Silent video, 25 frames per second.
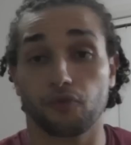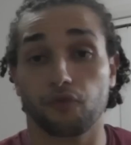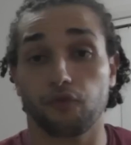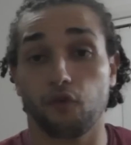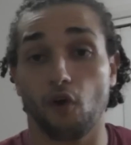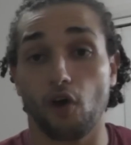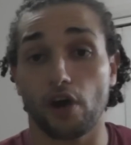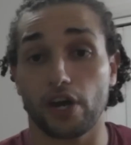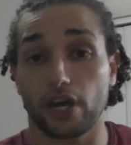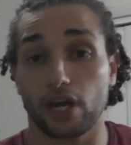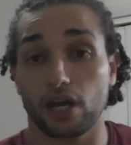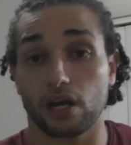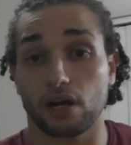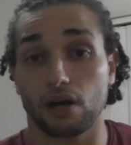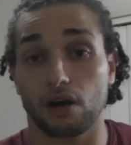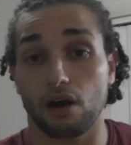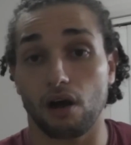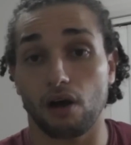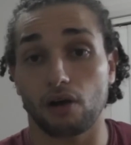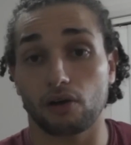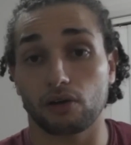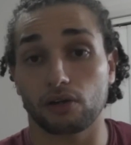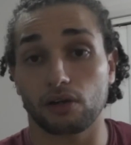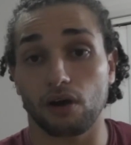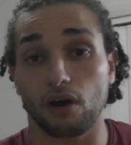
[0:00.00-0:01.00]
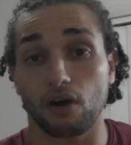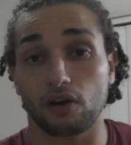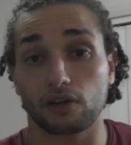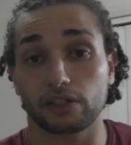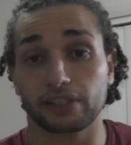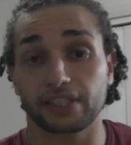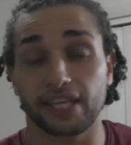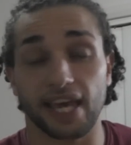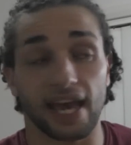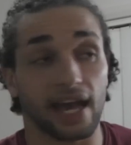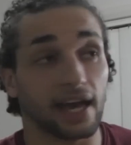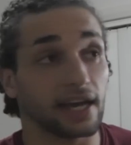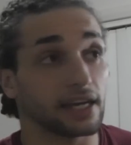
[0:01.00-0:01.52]
fight
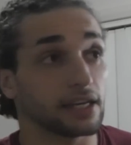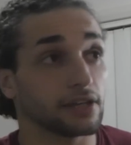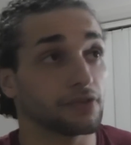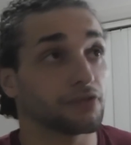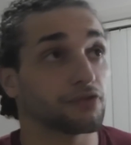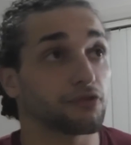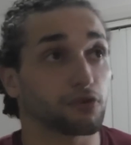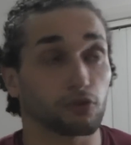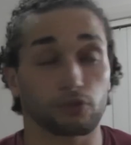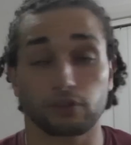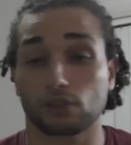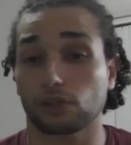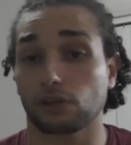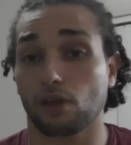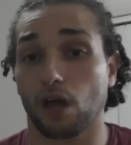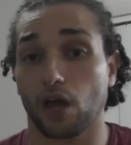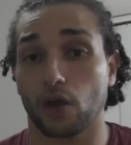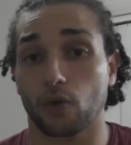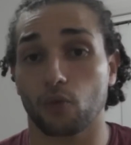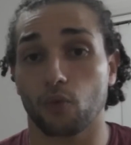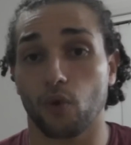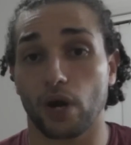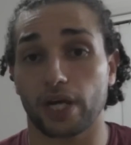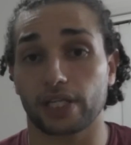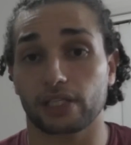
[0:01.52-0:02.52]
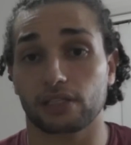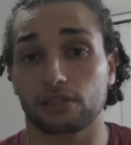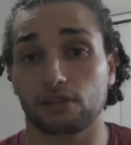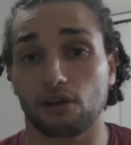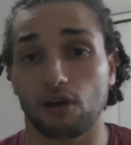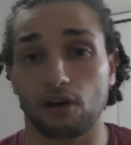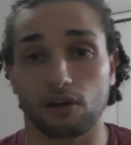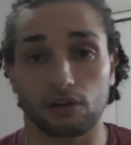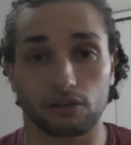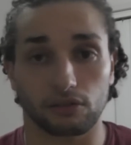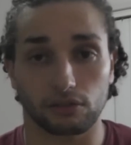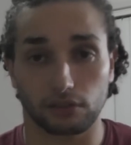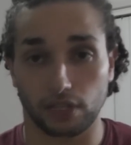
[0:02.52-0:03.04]
RDA for the lightweight
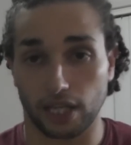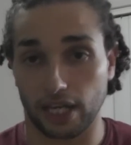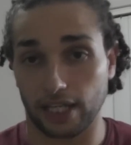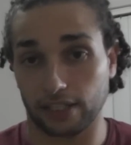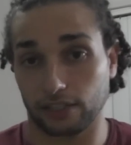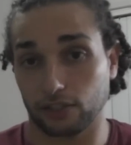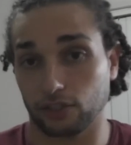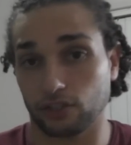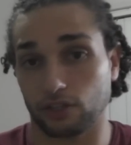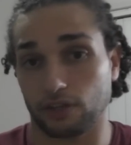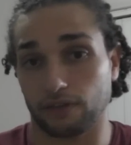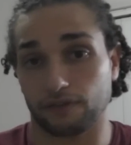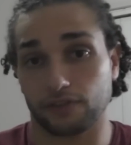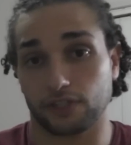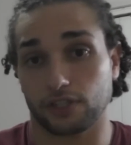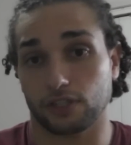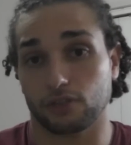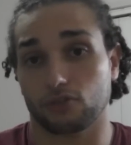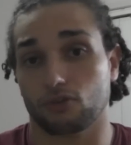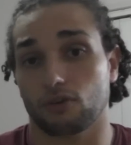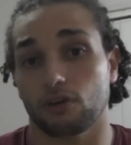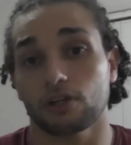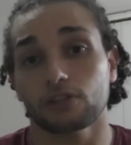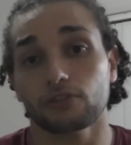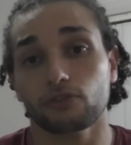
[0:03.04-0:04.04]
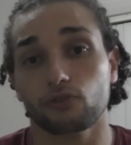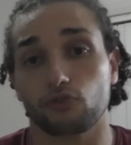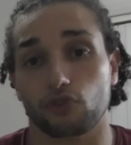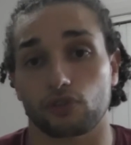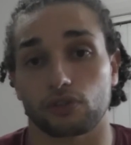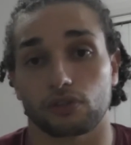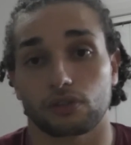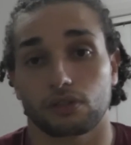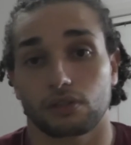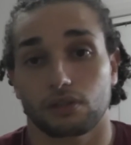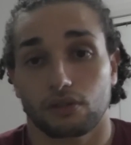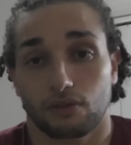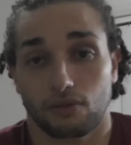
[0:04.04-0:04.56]
title at UFC
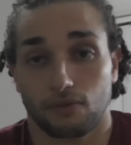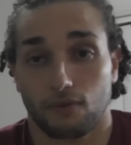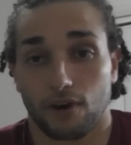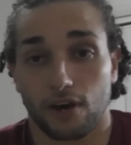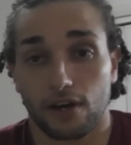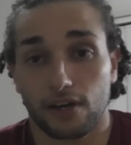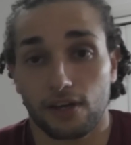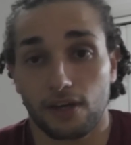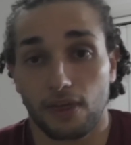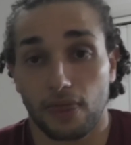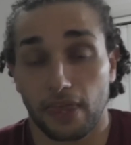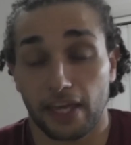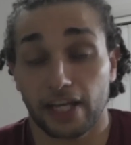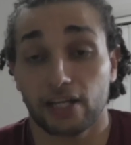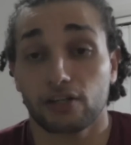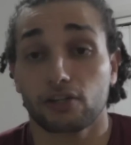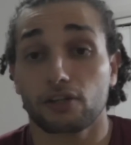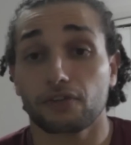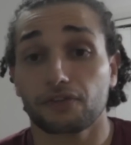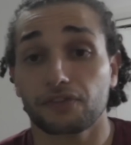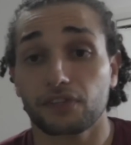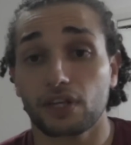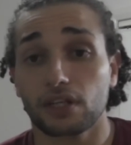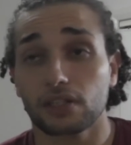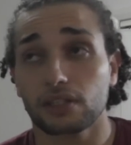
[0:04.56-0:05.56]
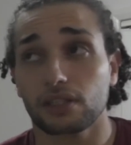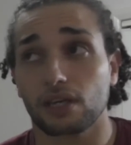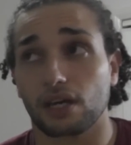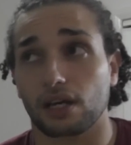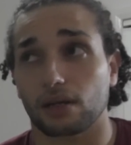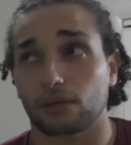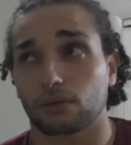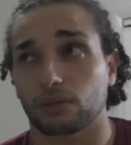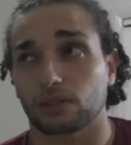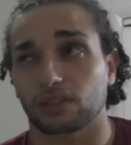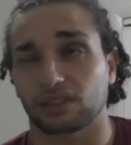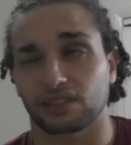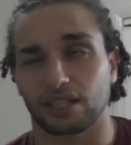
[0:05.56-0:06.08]
200, right? He could have done
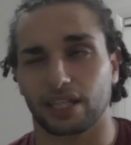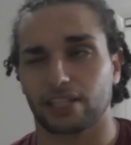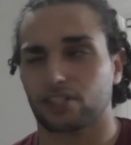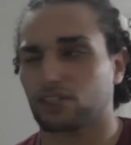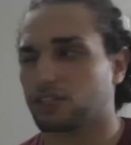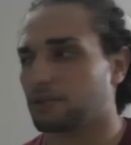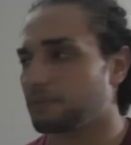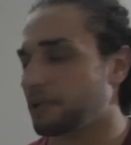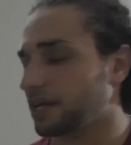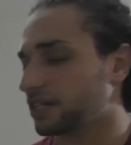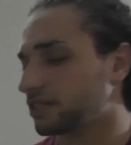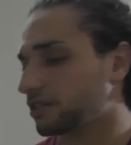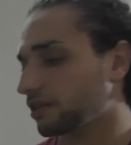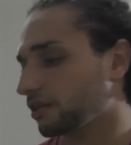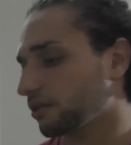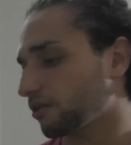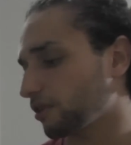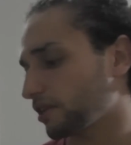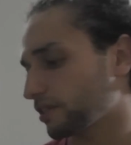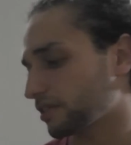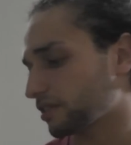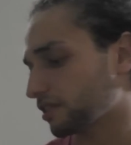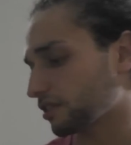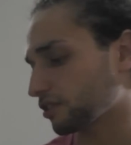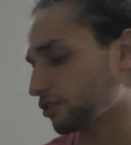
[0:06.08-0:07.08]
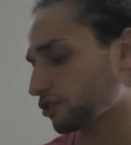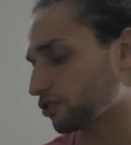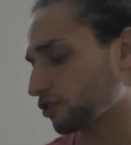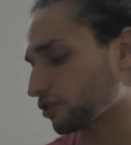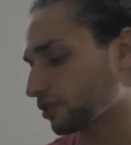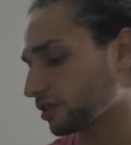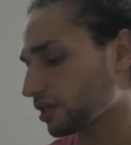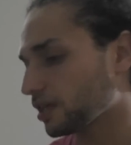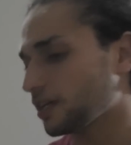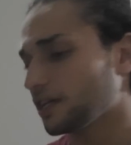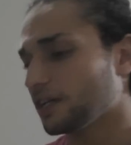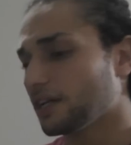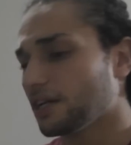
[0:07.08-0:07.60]
that. Well, actually Max Holloway is
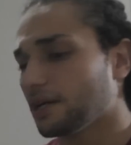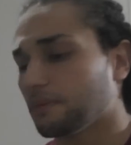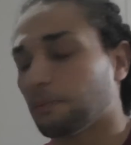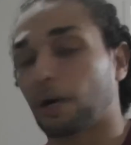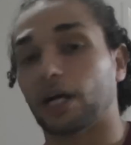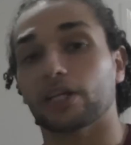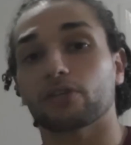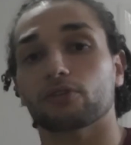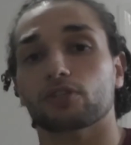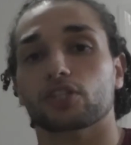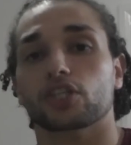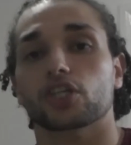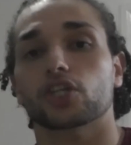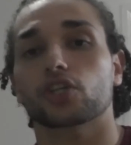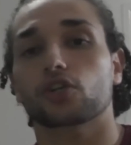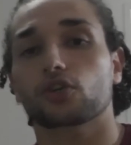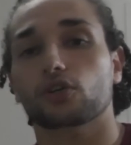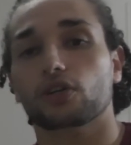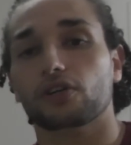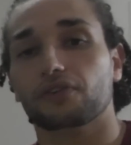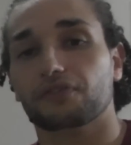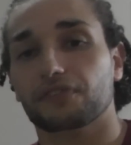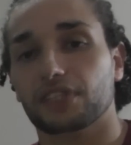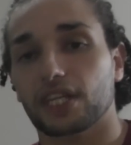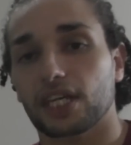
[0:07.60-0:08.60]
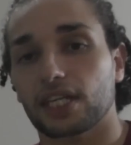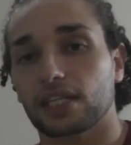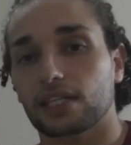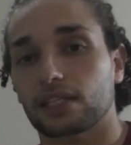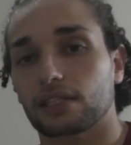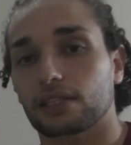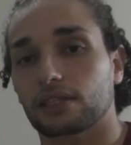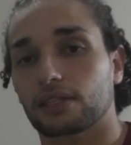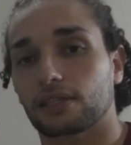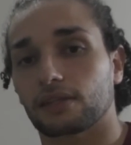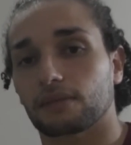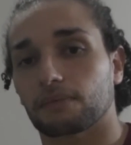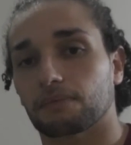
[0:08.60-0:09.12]
injured. But anyways, he could have
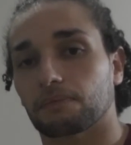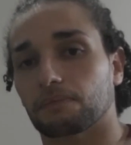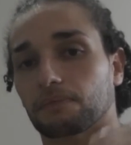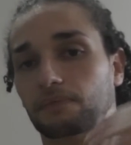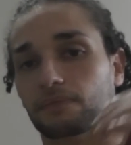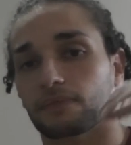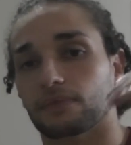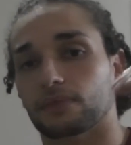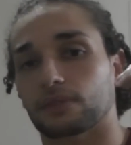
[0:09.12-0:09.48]
taken the